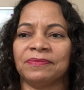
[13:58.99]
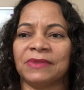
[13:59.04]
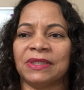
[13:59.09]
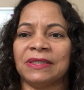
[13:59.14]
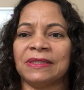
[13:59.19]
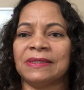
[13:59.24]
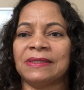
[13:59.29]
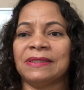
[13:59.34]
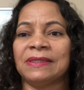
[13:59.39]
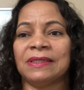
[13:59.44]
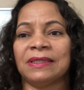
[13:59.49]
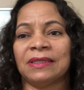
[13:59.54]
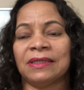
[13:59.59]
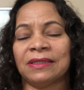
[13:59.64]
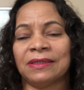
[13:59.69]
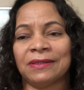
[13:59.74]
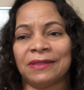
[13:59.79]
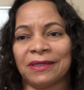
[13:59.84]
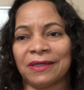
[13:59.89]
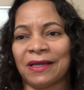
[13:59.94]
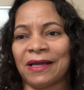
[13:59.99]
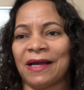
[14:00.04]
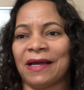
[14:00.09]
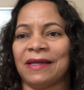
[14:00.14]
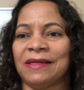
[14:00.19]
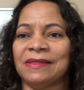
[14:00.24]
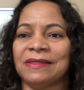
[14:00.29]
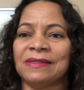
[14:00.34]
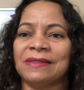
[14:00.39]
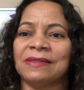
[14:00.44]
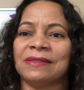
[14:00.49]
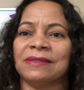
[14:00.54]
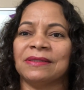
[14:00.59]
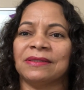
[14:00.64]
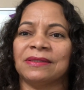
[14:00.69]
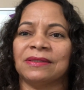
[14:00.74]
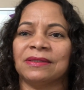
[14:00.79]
and see, analyze.